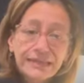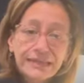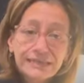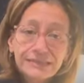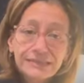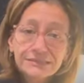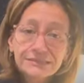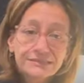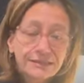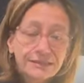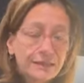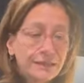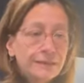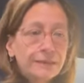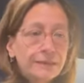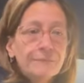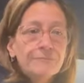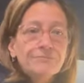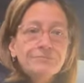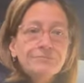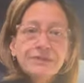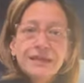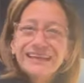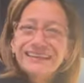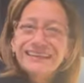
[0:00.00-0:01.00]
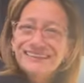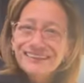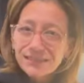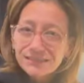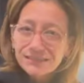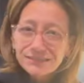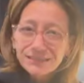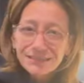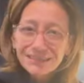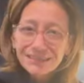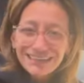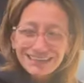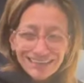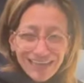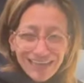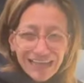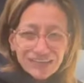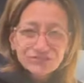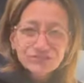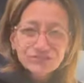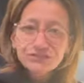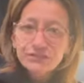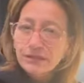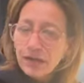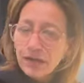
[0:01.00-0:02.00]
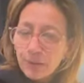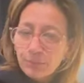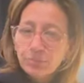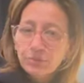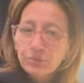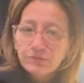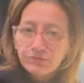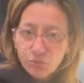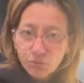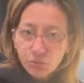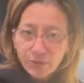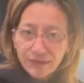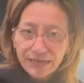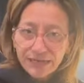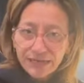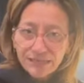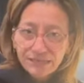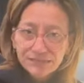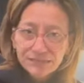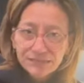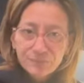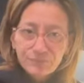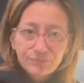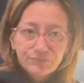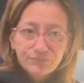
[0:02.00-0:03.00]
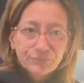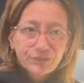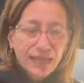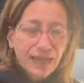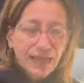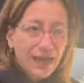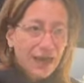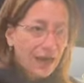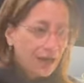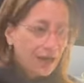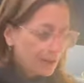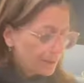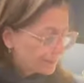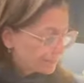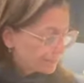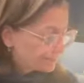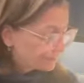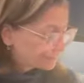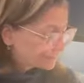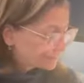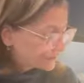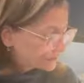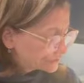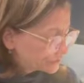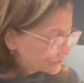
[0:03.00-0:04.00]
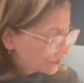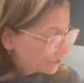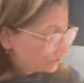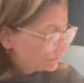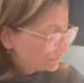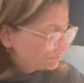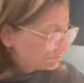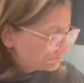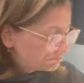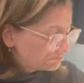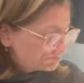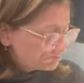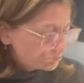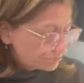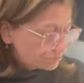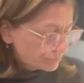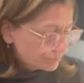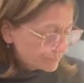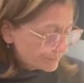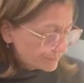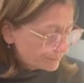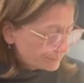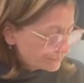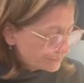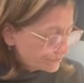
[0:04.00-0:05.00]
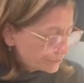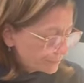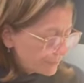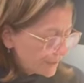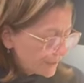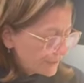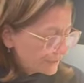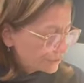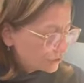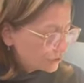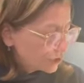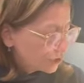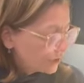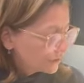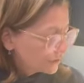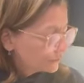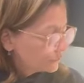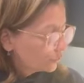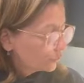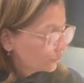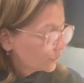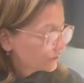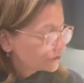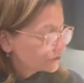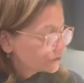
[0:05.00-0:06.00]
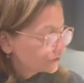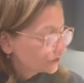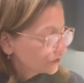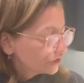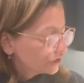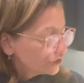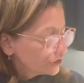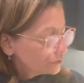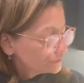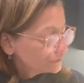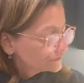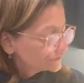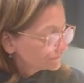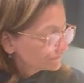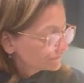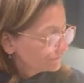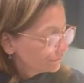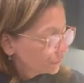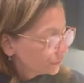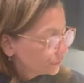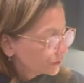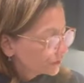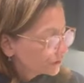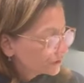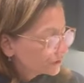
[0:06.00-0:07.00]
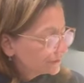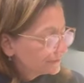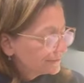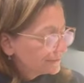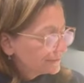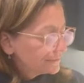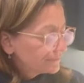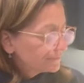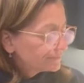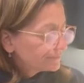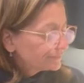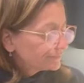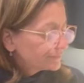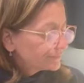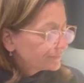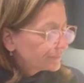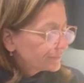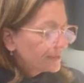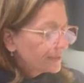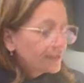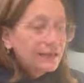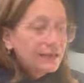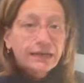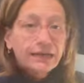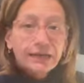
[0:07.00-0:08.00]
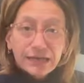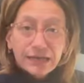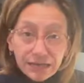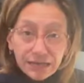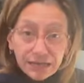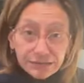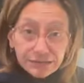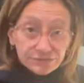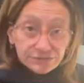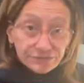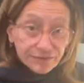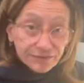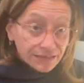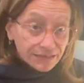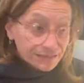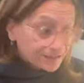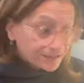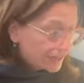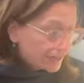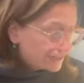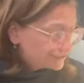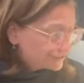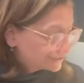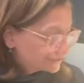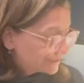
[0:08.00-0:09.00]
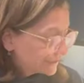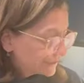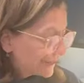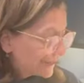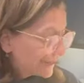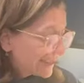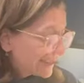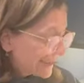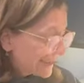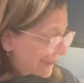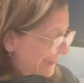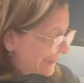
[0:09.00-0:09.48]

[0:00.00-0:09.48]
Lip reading: thing is, it lasts a couple of weeks. So depending on what you're going to use it for, it is fantastic.